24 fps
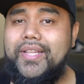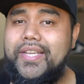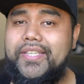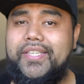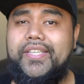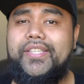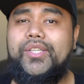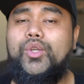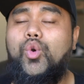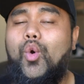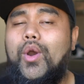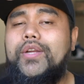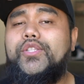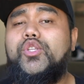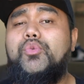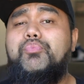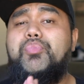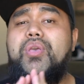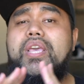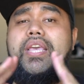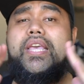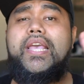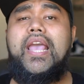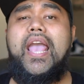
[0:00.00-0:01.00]
This is going to
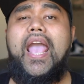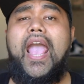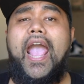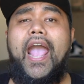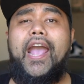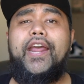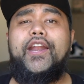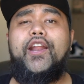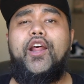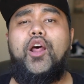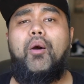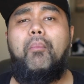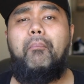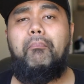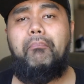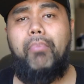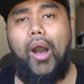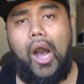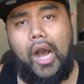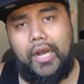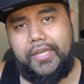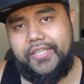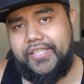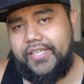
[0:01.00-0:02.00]
be an
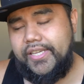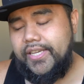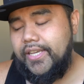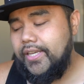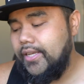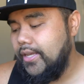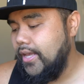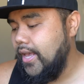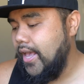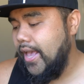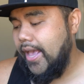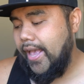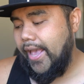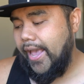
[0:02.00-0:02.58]
unboxing,